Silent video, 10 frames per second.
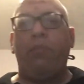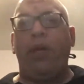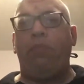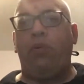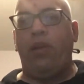
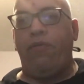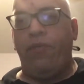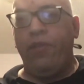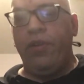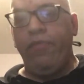other people
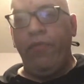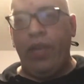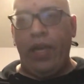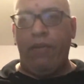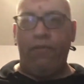
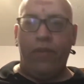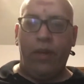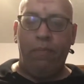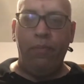have